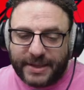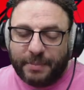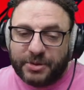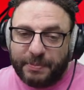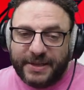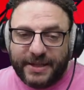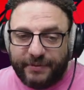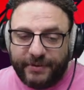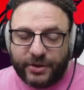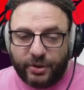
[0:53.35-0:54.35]

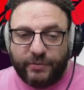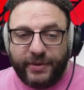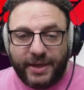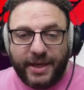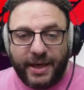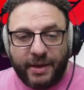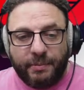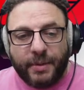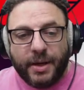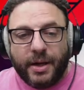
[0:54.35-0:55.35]
specifics of the game
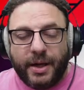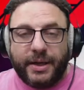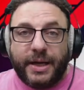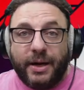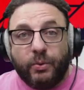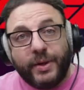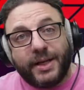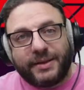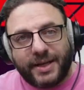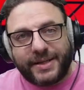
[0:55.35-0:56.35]
and how we
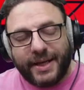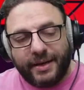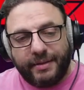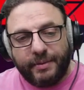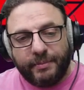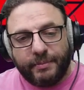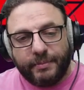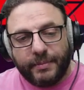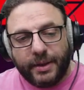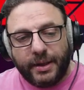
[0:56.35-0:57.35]
understand them
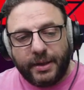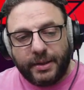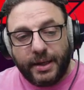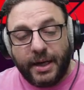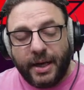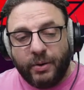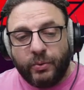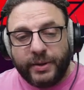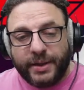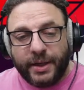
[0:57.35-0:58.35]
and how we
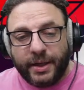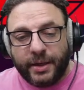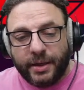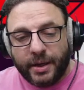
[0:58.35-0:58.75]
can